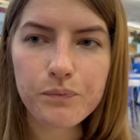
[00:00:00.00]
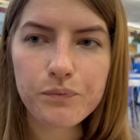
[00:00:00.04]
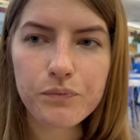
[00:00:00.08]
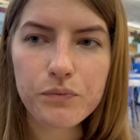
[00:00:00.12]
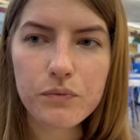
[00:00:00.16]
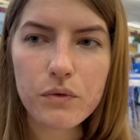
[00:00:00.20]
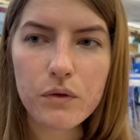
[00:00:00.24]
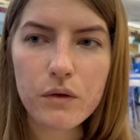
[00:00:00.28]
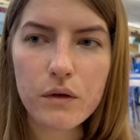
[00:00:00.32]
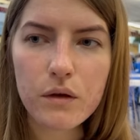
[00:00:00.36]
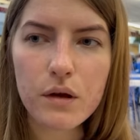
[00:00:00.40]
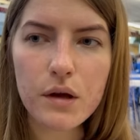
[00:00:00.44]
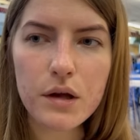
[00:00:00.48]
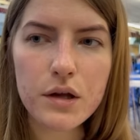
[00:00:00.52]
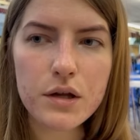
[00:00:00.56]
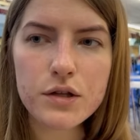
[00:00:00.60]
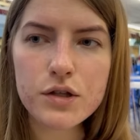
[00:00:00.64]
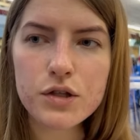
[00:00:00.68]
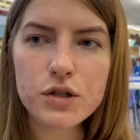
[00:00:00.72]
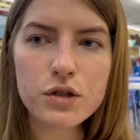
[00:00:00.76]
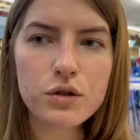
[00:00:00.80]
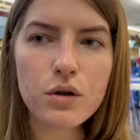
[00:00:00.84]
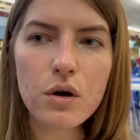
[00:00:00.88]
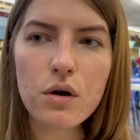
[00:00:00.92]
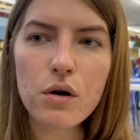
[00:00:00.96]
Yeah,
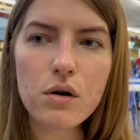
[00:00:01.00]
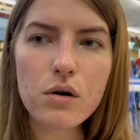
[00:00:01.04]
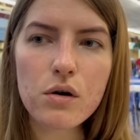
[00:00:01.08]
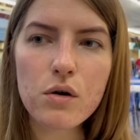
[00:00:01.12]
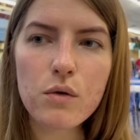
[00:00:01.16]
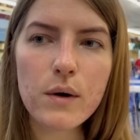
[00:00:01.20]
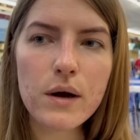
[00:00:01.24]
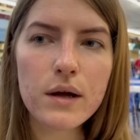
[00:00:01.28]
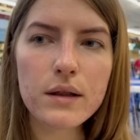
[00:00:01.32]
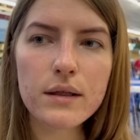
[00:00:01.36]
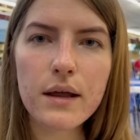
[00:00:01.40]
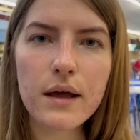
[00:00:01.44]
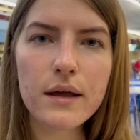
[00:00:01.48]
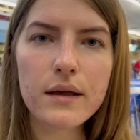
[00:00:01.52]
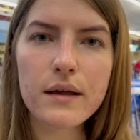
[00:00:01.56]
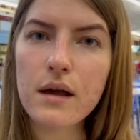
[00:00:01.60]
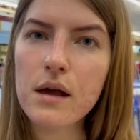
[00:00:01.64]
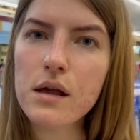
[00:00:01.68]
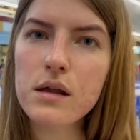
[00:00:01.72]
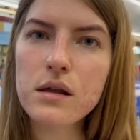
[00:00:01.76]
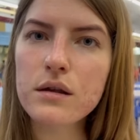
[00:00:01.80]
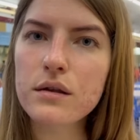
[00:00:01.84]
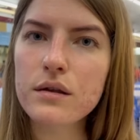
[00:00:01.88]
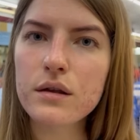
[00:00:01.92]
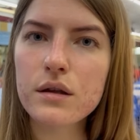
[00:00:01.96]
it's not quite like
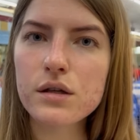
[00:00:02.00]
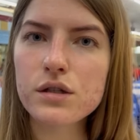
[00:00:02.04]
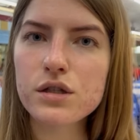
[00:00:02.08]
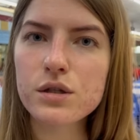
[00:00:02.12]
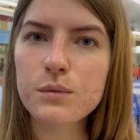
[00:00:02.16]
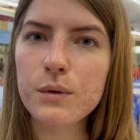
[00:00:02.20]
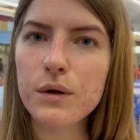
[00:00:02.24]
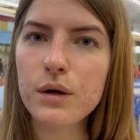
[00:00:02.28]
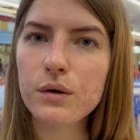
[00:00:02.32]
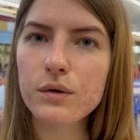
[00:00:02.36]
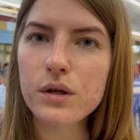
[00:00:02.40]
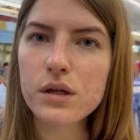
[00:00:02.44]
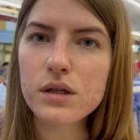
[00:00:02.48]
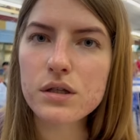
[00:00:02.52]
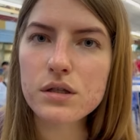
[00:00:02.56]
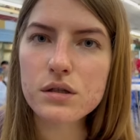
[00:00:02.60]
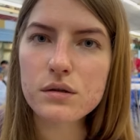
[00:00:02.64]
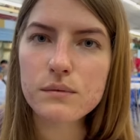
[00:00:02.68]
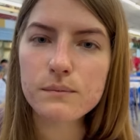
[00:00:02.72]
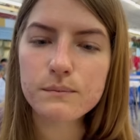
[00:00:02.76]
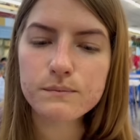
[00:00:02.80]
anything, to be honest.